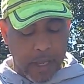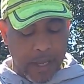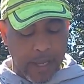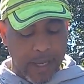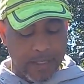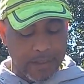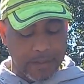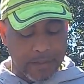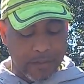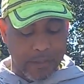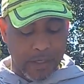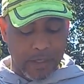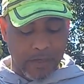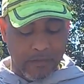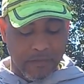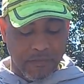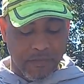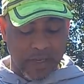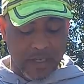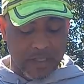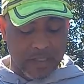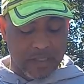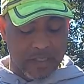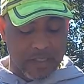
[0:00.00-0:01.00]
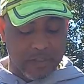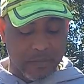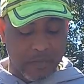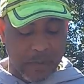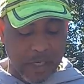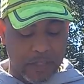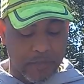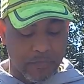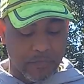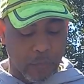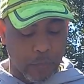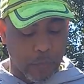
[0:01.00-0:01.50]
and to manifest his
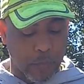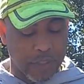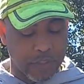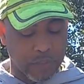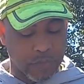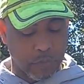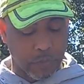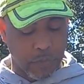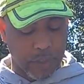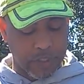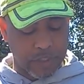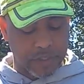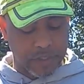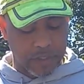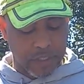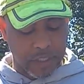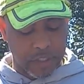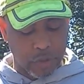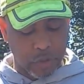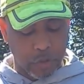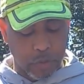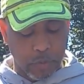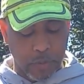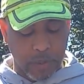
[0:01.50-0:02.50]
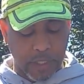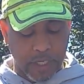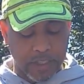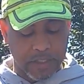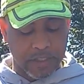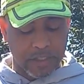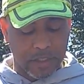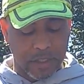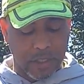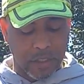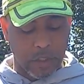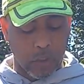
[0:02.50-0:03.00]
best for restoration and
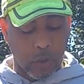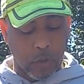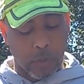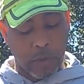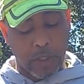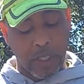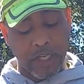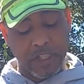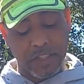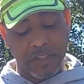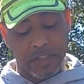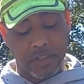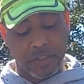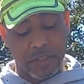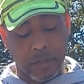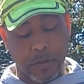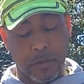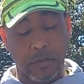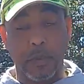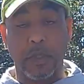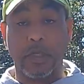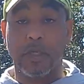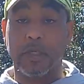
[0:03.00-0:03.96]
jubilation in your relationship